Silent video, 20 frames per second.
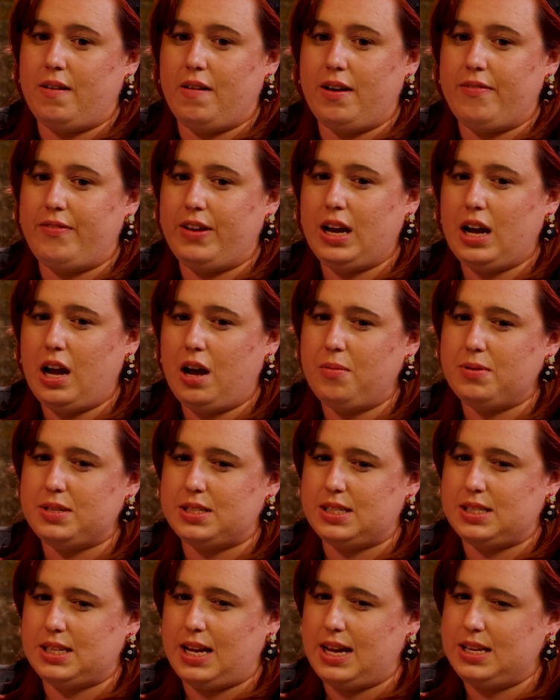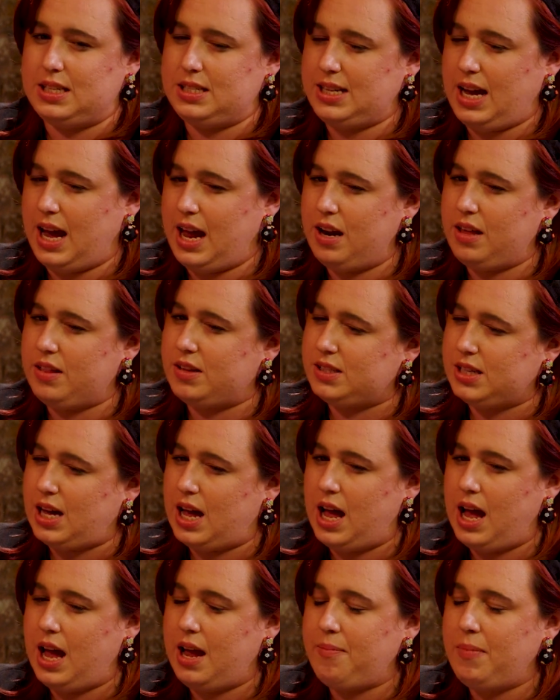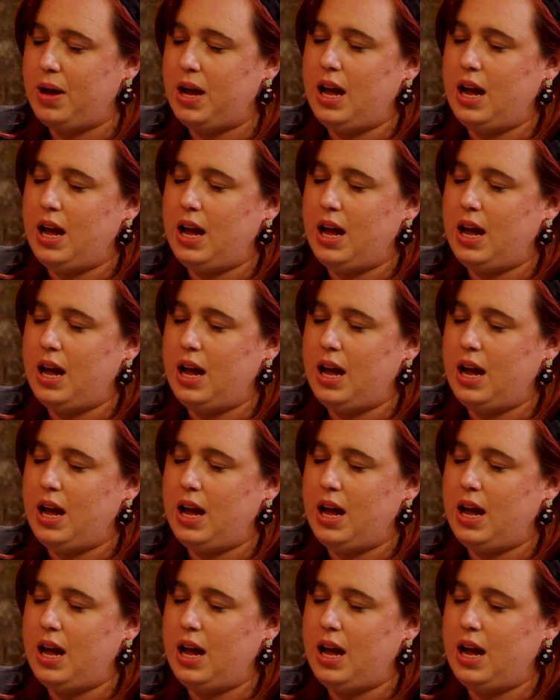I think I was a size 10 at the time,